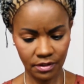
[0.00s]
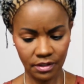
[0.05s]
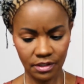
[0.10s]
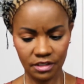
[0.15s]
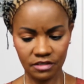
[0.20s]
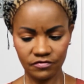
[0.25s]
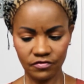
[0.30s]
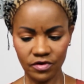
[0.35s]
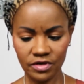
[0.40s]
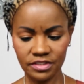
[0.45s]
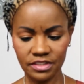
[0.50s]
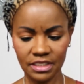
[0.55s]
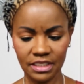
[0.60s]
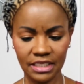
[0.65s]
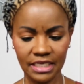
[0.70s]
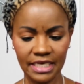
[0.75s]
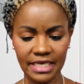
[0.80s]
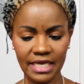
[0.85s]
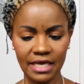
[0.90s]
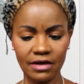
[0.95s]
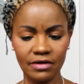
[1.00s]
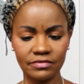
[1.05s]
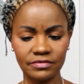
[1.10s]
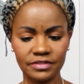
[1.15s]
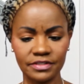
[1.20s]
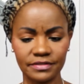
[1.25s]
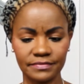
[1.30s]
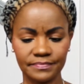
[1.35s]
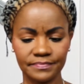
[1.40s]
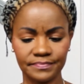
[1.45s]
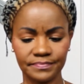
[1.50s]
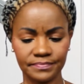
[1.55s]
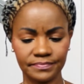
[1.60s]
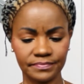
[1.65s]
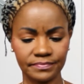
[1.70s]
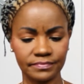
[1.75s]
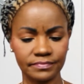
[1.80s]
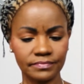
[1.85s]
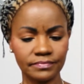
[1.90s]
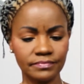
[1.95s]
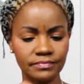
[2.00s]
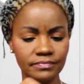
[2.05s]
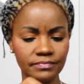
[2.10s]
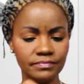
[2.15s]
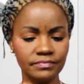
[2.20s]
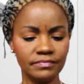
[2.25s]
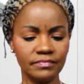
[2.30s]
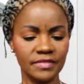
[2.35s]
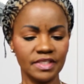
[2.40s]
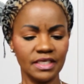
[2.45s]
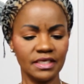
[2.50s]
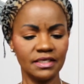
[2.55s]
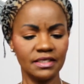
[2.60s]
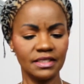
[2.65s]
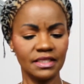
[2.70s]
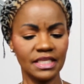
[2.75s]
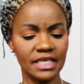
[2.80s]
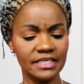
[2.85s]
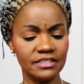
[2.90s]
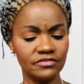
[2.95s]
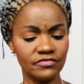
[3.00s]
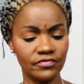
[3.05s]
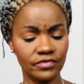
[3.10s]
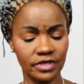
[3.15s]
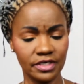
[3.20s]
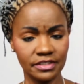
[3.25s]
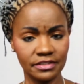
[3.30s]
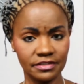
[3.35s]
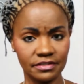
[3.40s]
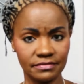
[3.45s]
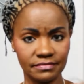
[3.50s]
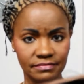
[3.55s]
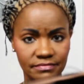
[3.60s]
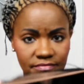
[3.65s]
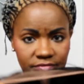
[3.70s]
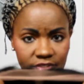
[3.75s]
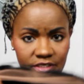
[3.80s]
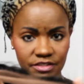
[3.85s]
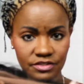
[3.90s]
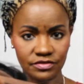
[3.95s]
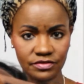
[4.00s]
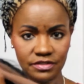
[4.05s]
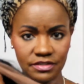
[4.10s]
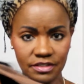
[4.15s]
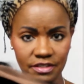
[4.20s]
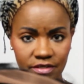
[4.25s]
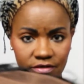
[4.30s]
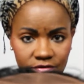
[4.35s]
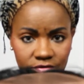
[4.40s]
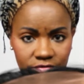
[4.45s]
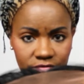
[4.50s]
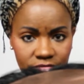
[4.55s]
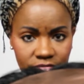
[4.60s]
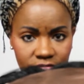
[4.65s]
as far as the layout, lace front, you can tell.